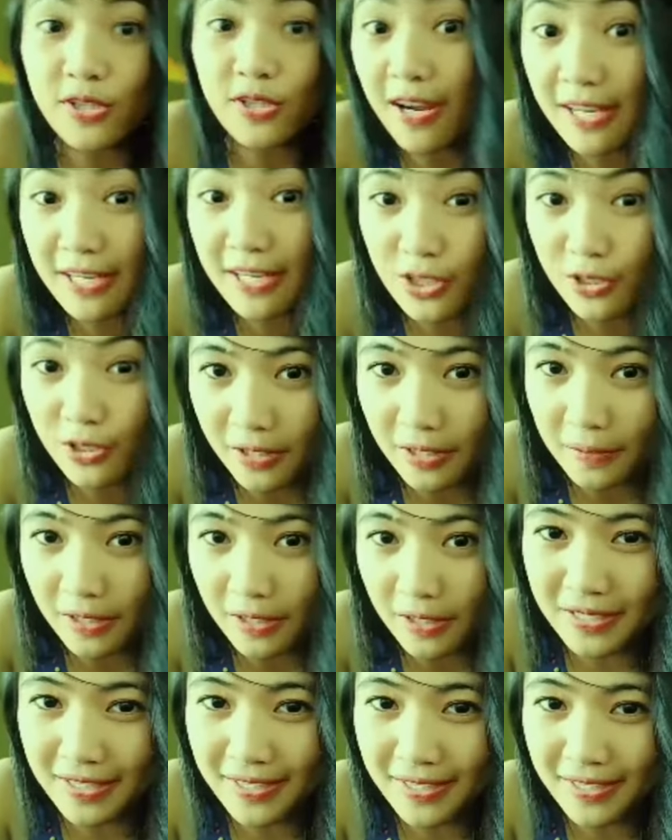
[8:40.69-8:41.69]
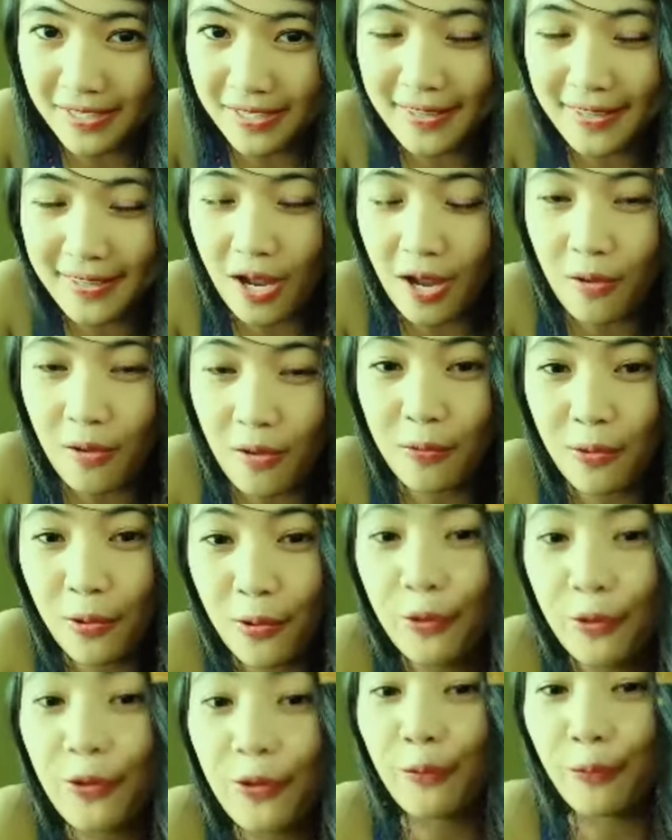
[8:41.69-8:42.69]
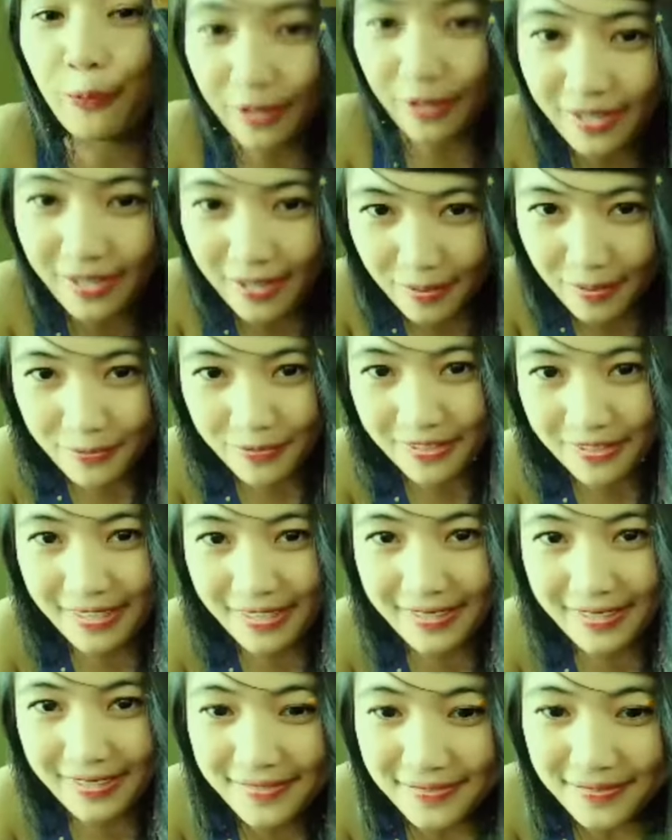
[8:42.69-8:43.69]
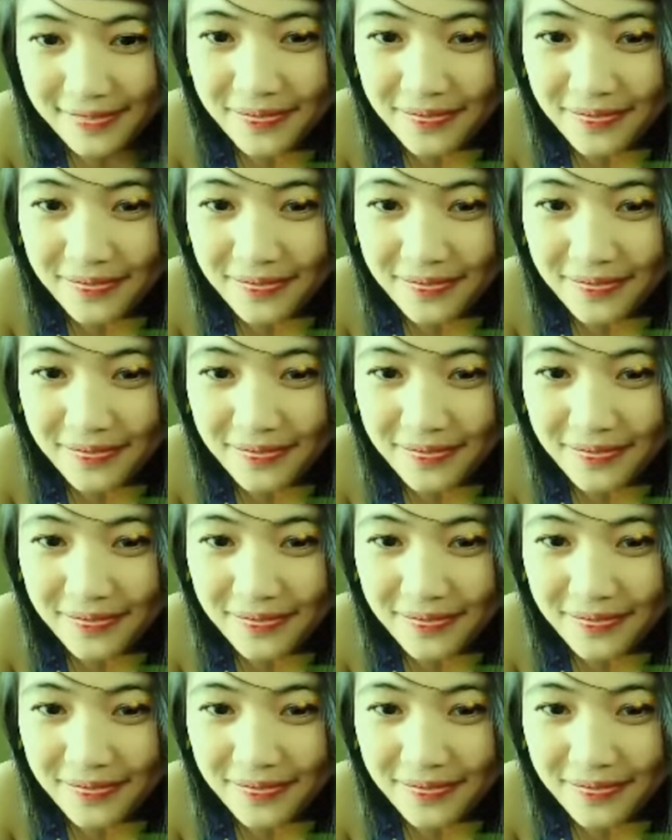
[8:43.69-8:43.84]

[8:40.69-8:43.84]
it's you're nice. not interrupting. You're welcome with that.